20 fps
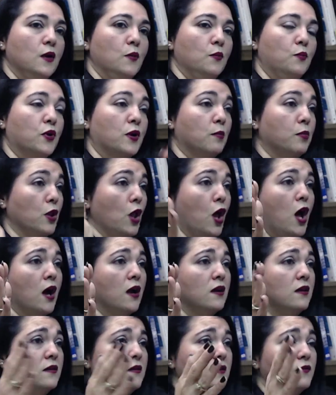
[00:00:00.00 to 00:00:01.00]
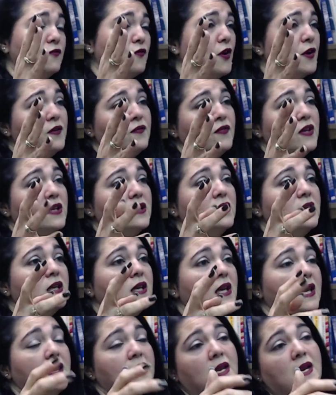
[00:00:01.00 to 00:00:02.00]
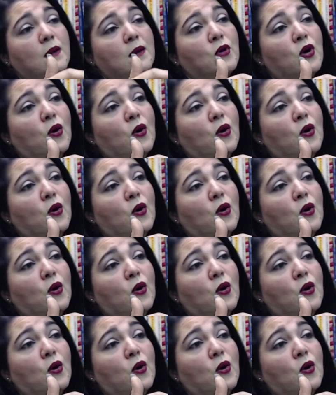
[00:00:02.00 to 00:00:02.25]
put a blog in front of it, and then I'm